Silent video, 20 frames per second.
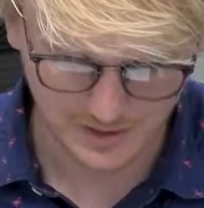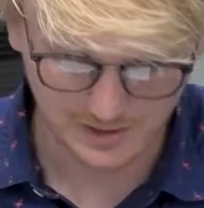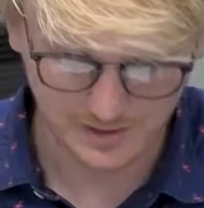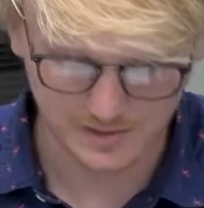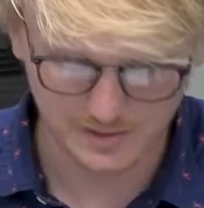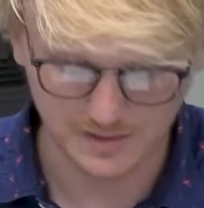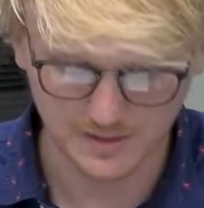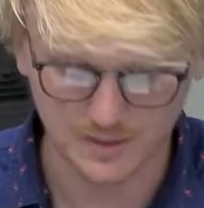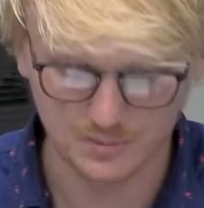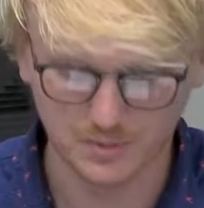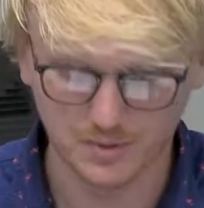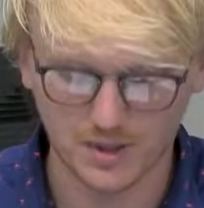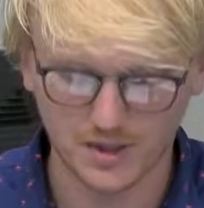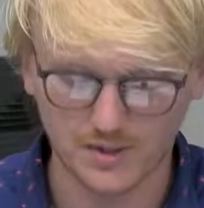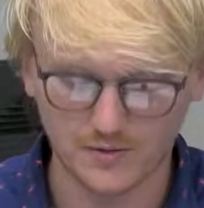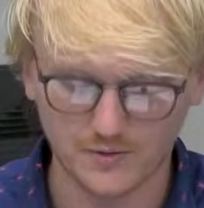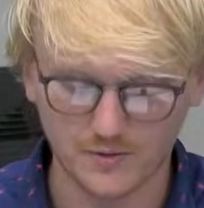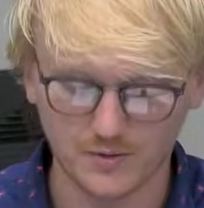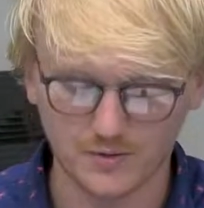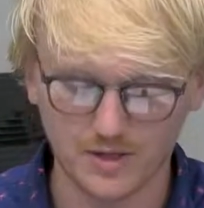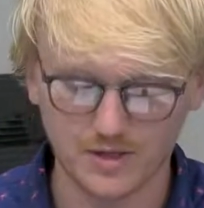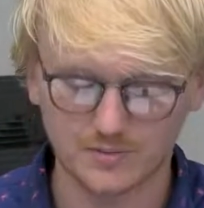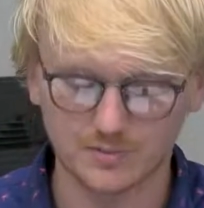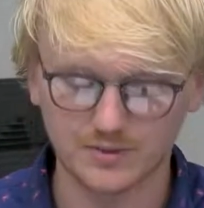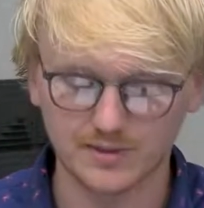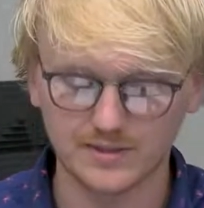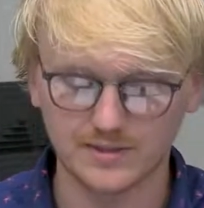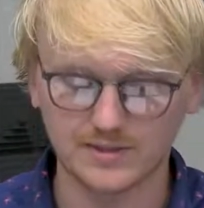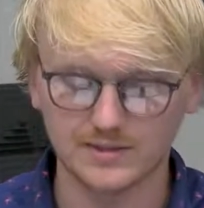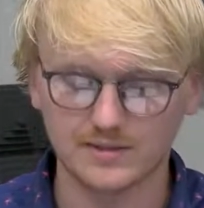The city applied for Great
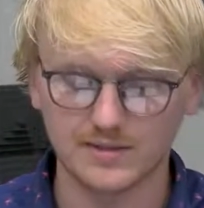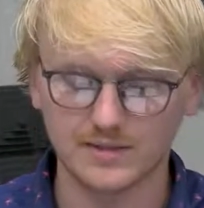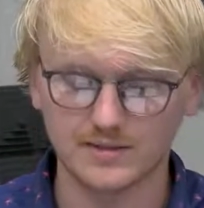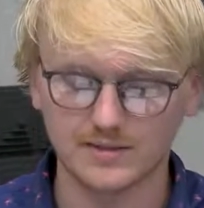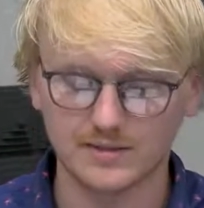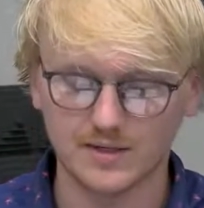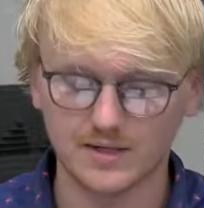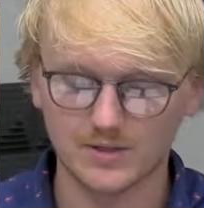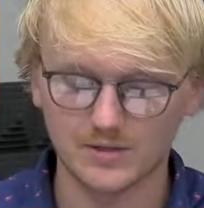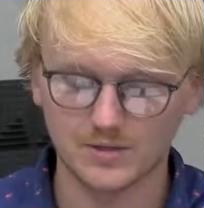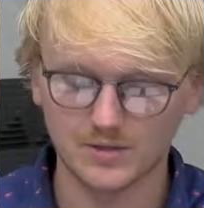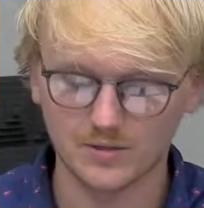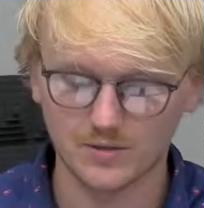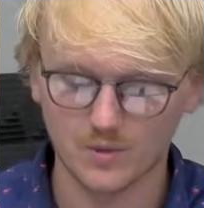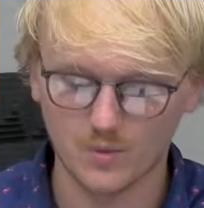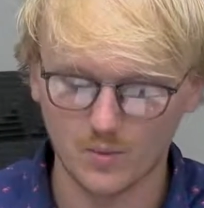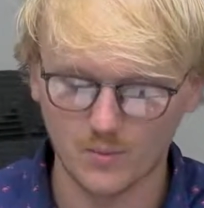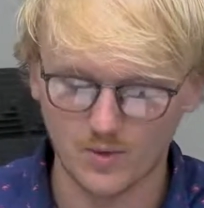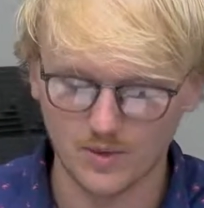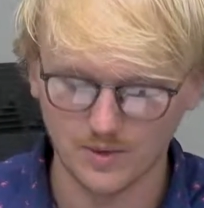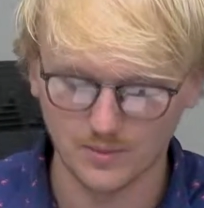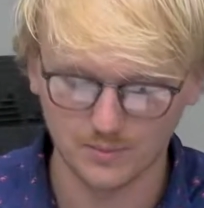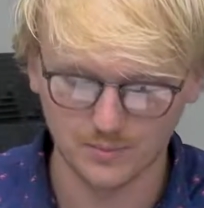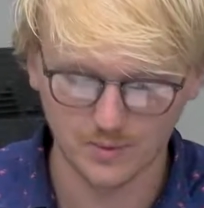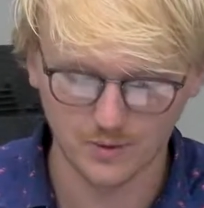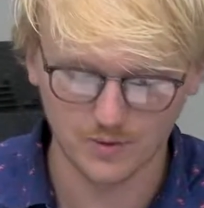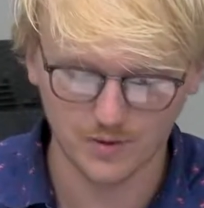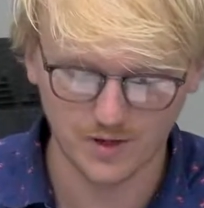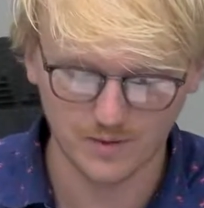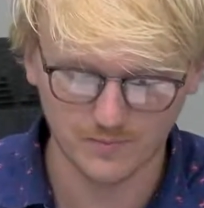Places designation when the
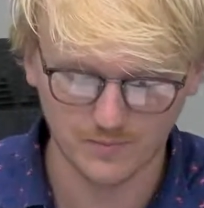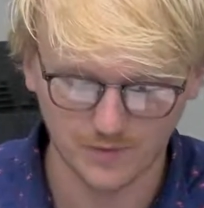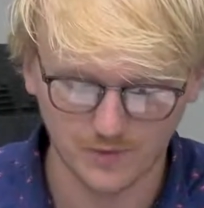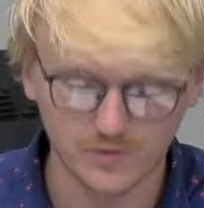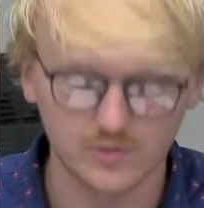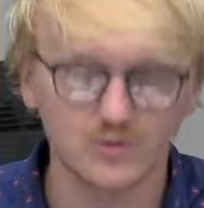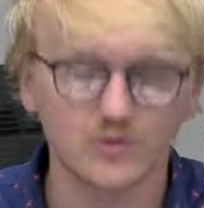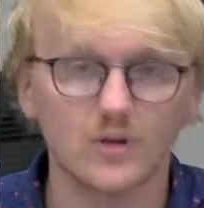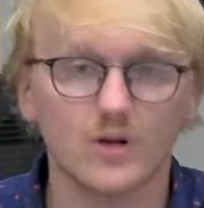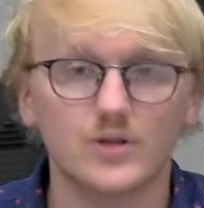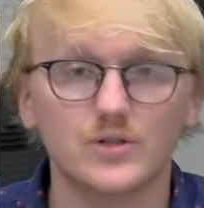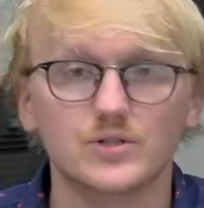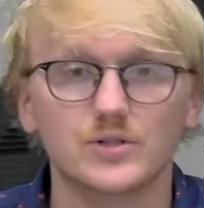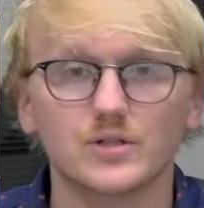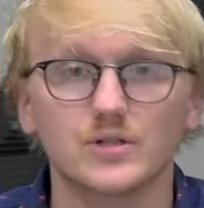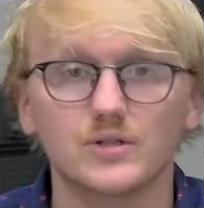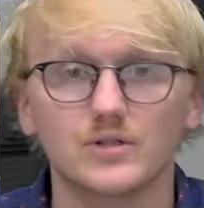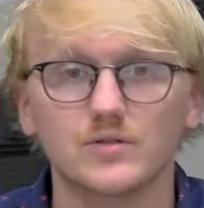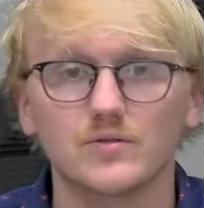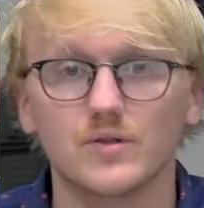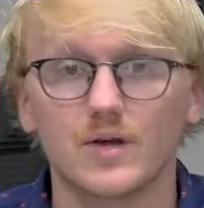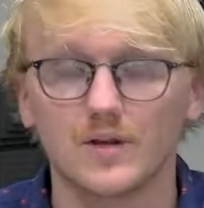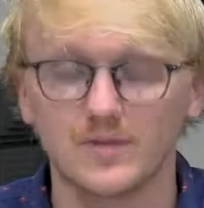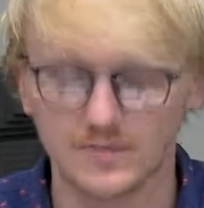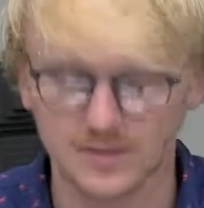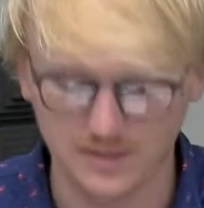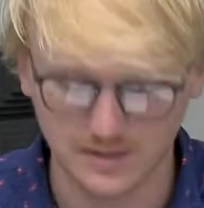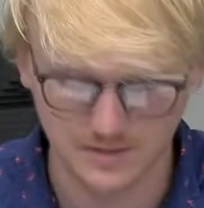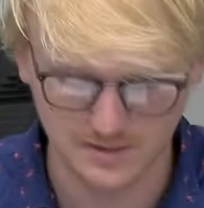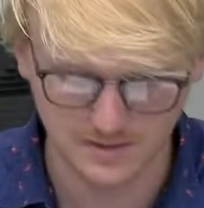program first launched in
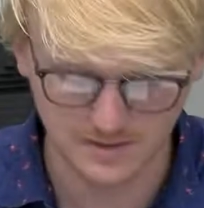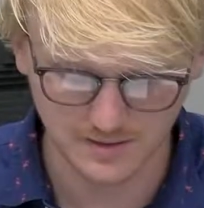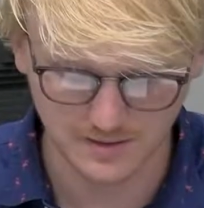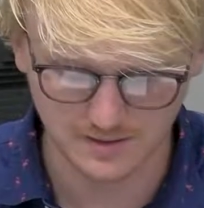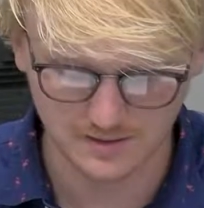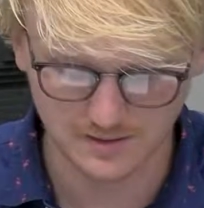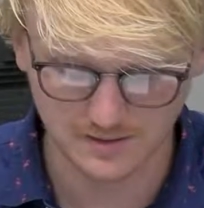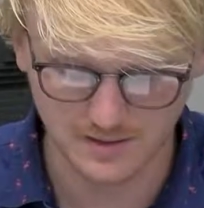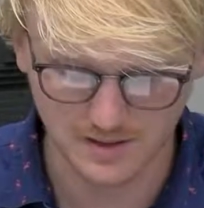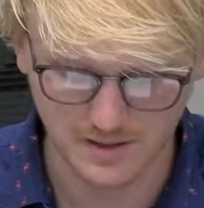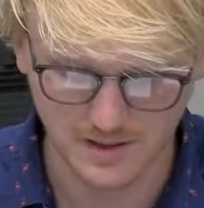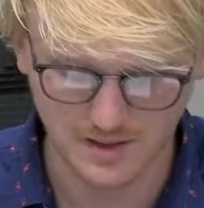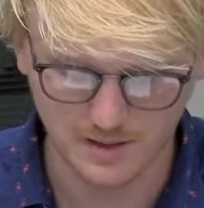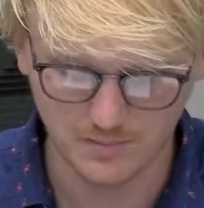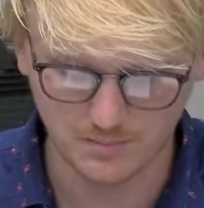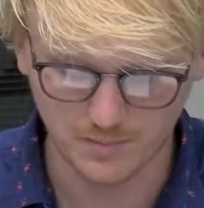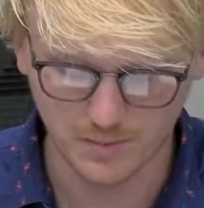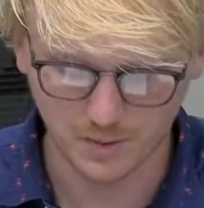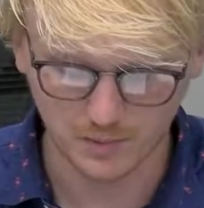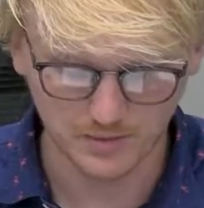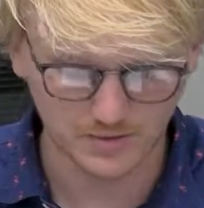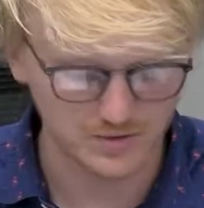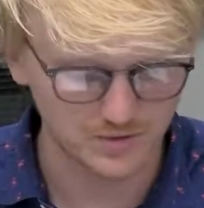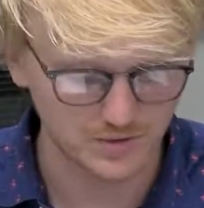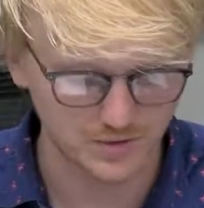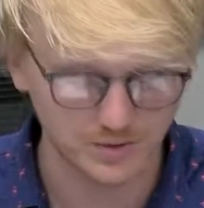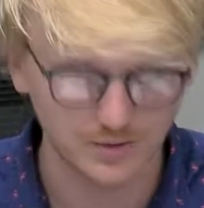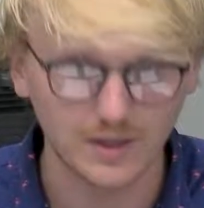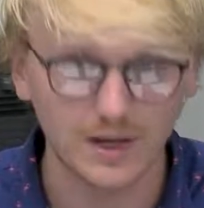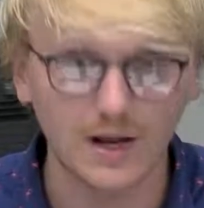2006, but was
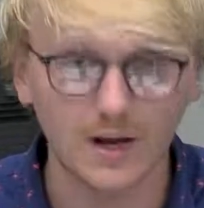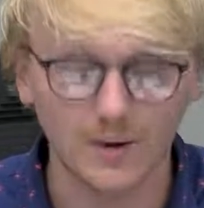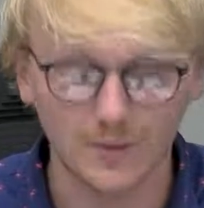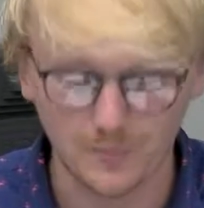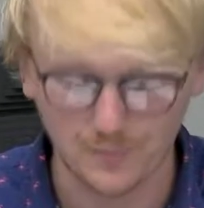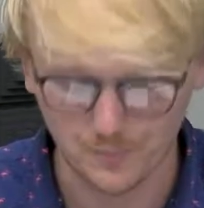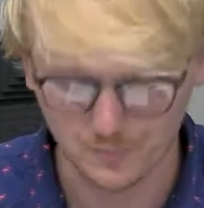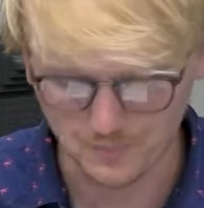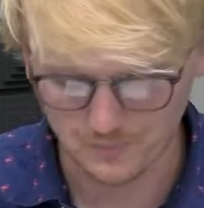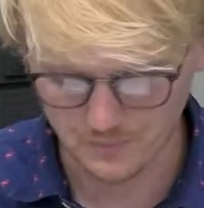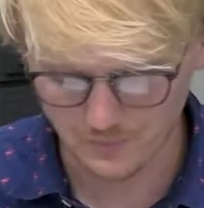turned down.